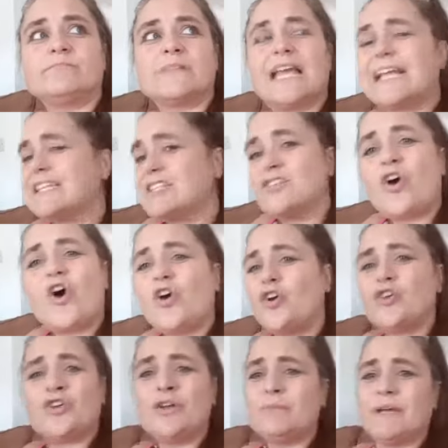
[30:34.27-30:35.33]
it's not a
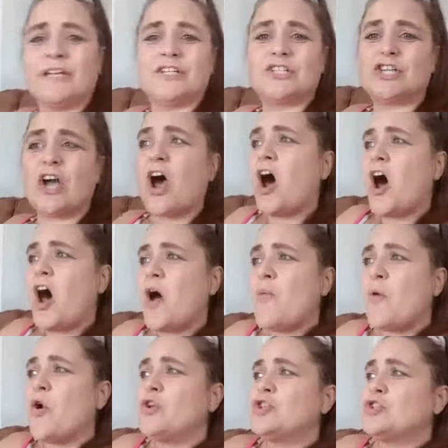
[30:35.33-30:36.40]
good image. I
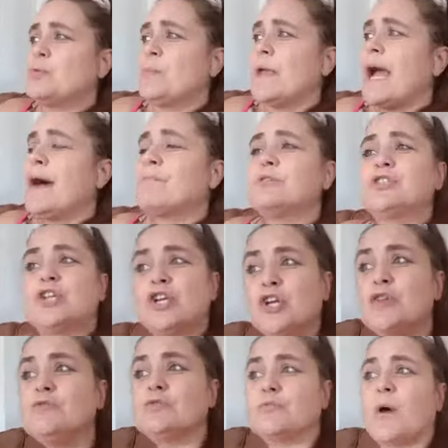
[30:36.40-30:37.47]
want to be able to
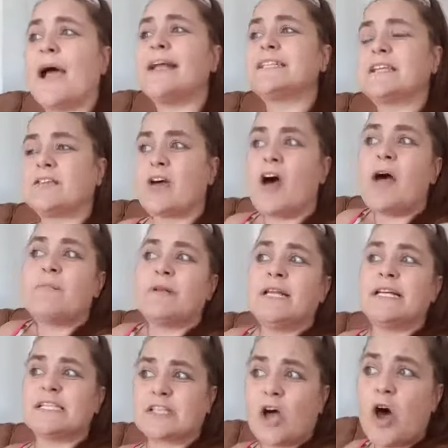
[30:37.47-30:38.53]
lose weight so that I'm an
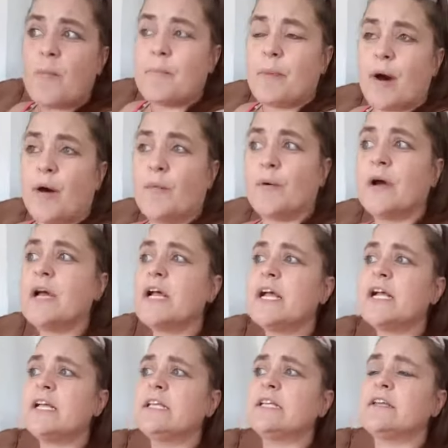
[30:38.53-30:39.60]
example,
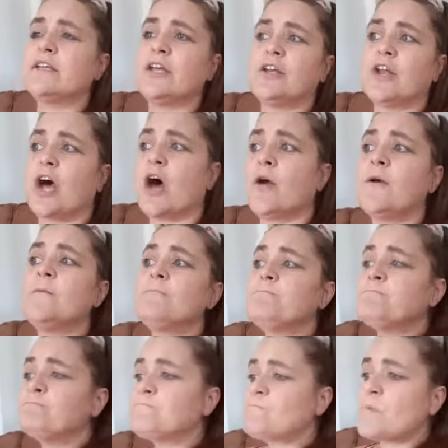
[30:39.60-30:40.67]
you know.
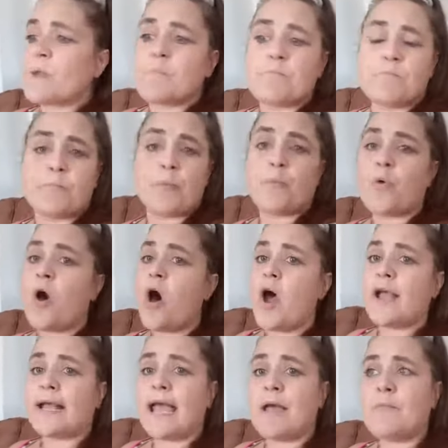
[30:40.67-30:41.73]
But what
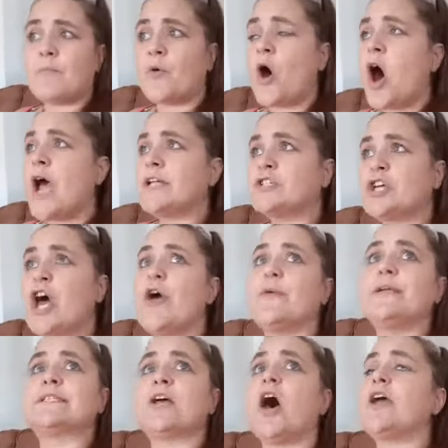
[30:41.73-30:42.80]
I get, what I do
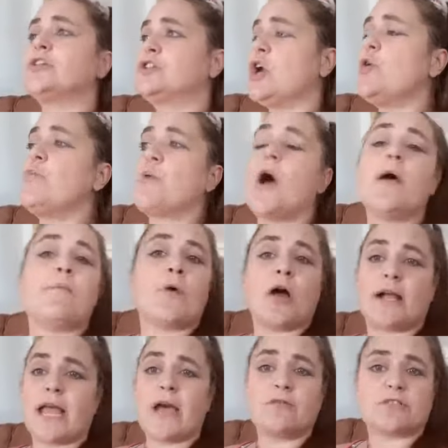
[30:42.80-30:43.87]
is I do work my
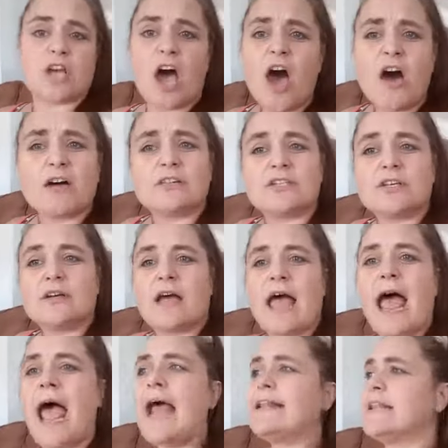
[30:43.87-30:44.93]
girls hard
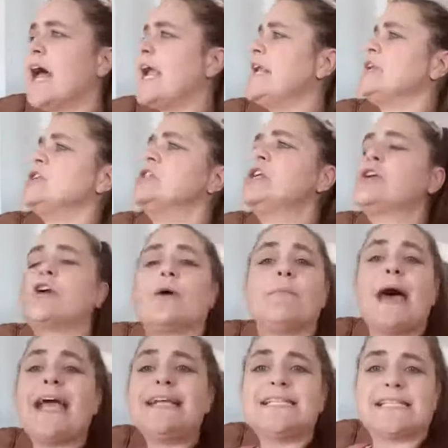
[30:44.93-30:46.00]
and they look
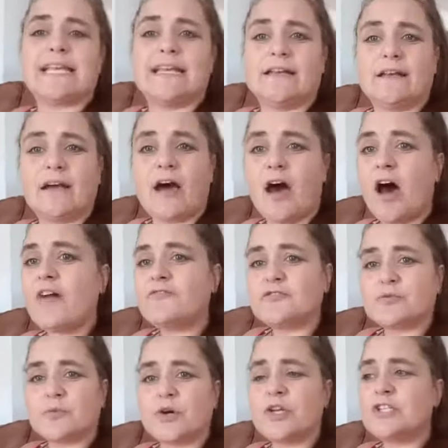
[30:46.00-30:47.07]
amazing
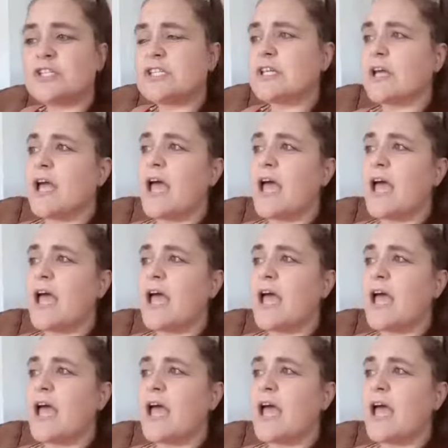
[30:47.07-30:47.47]
afterwards